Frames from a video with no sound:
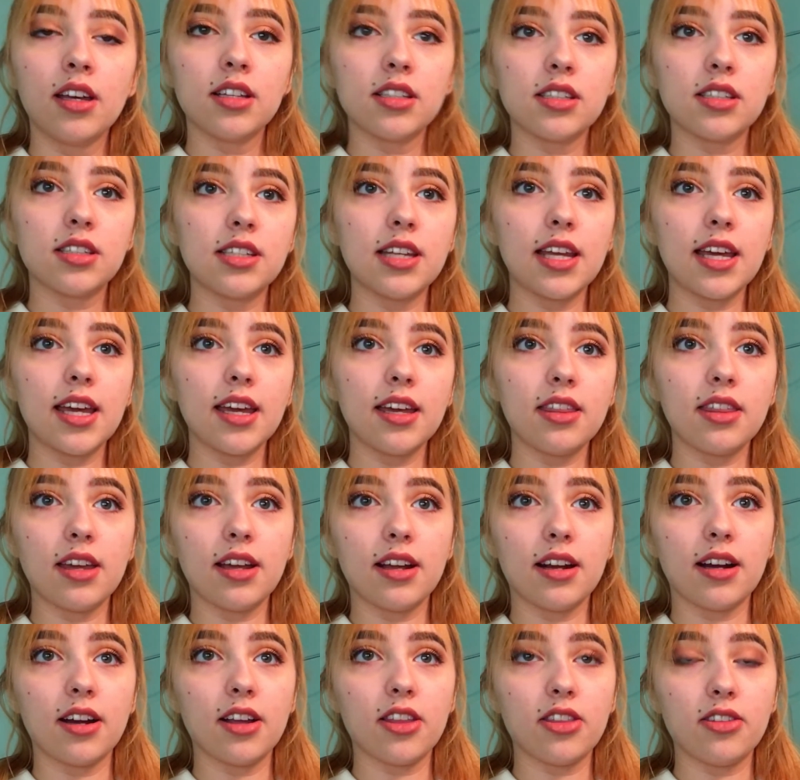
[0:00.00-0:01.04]
stay
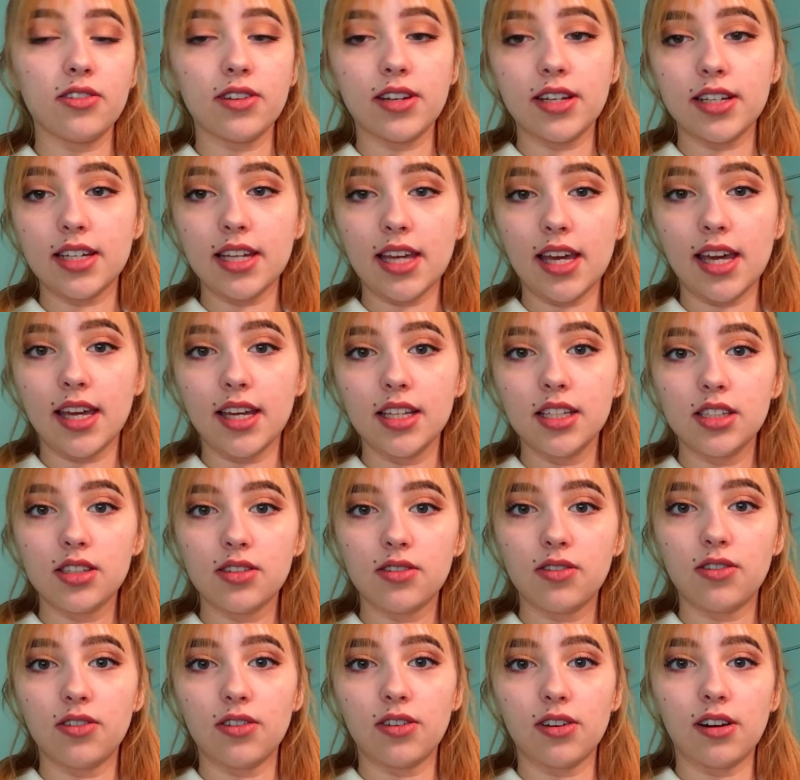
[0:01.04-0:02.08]
there three
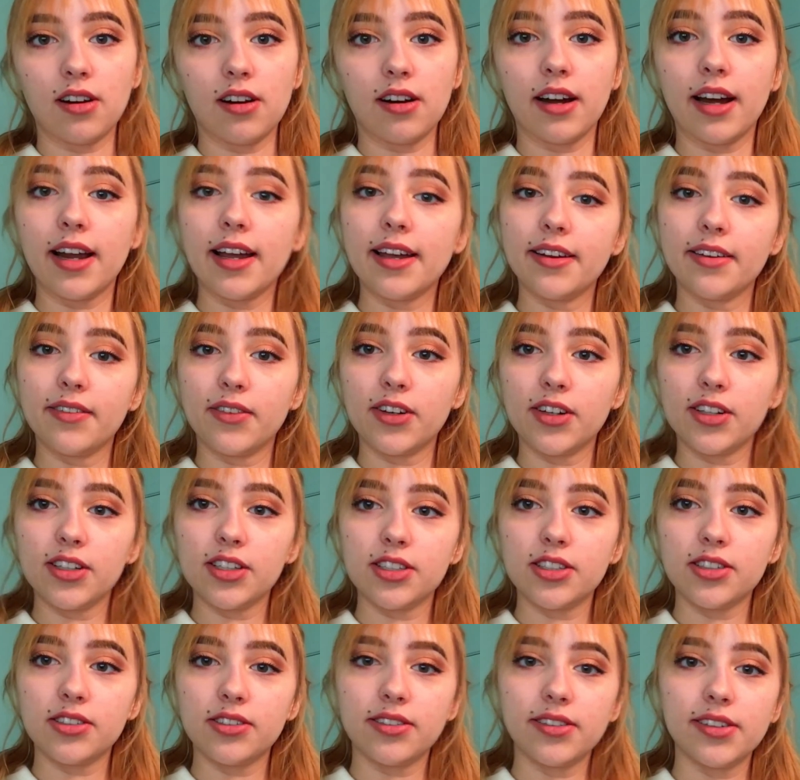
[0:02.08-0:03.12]
days for our
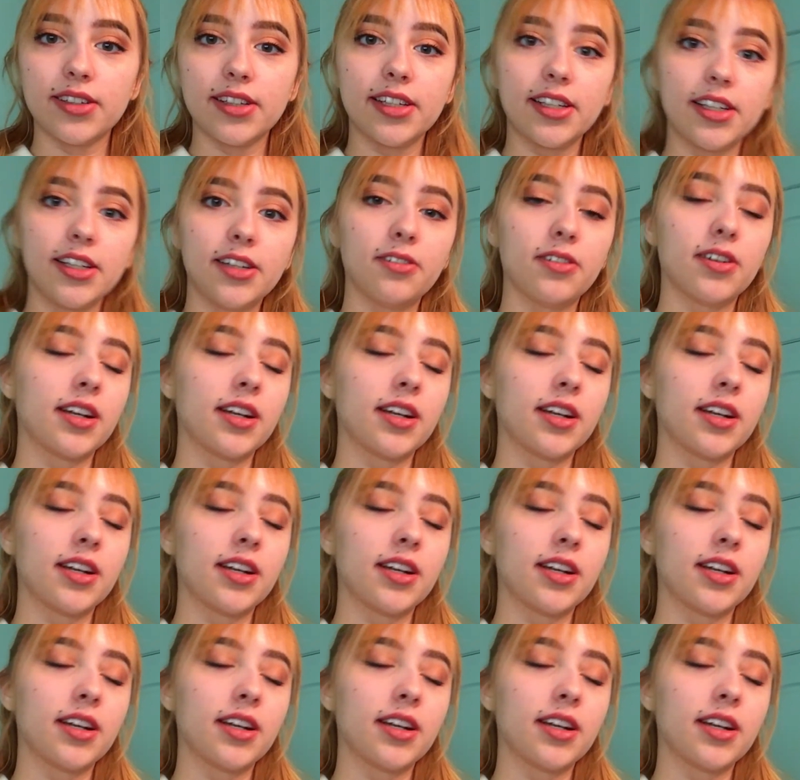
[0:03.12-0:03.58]
anniversary.